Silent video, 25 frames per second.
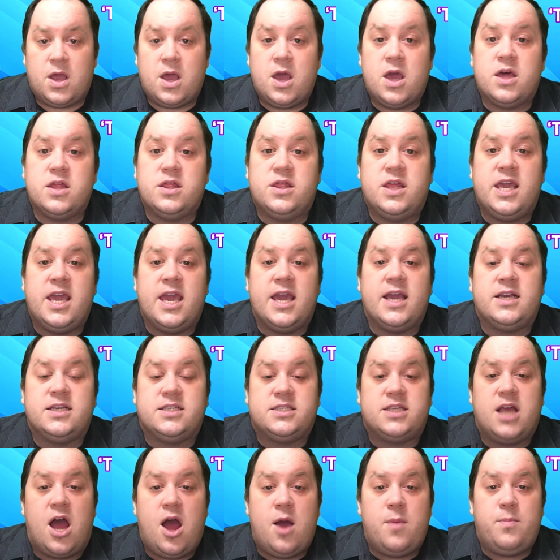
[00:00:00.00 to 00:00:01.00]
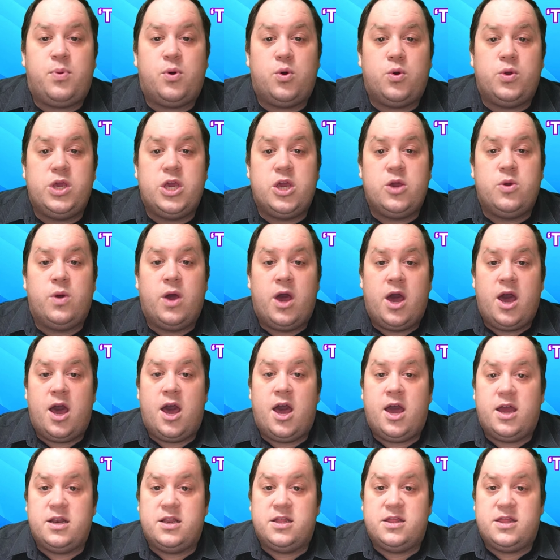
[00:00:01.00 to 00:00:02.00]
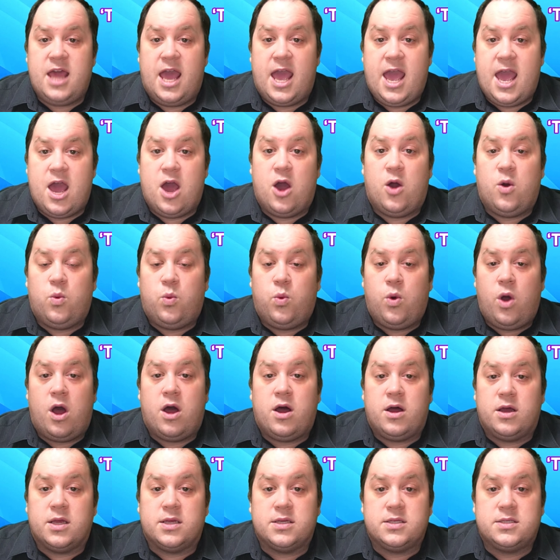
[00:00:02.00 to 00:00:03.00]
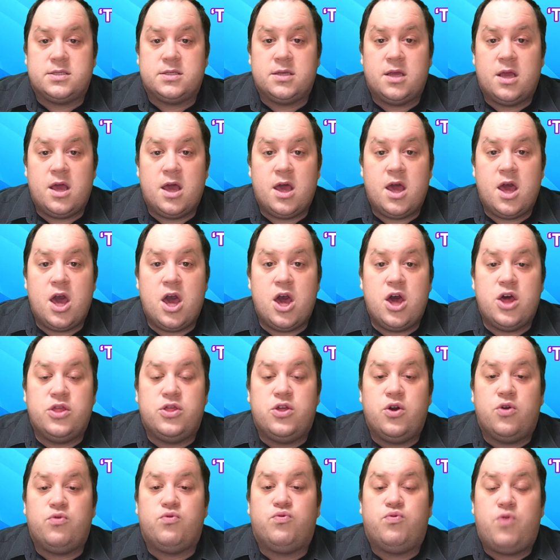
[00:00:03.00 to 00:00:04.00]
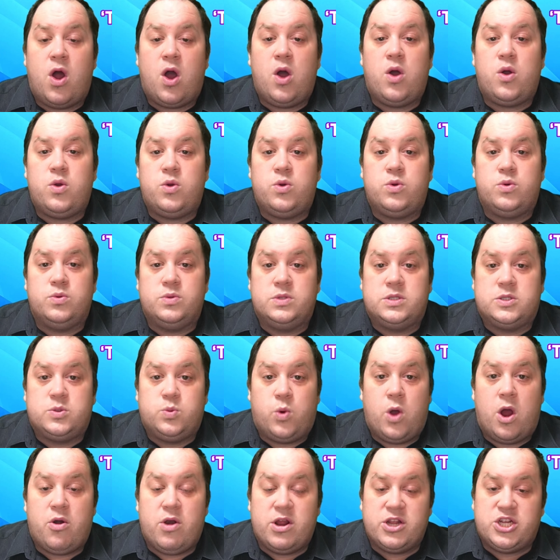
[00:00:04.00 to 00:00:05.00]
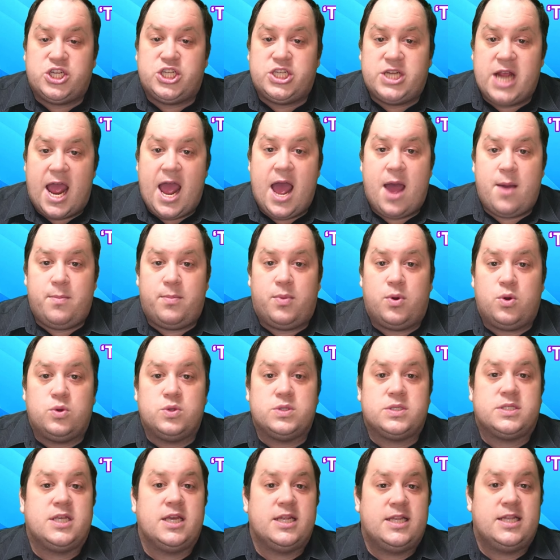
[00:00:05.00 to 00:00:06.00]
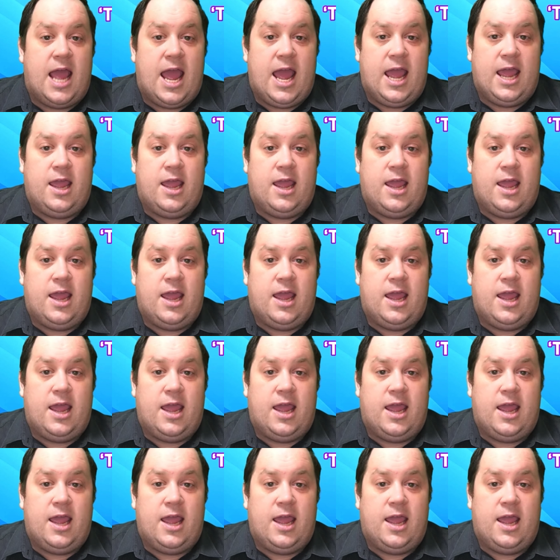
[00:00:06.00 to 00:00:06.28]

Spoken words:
The example you heard there was, the roads were a shambles today.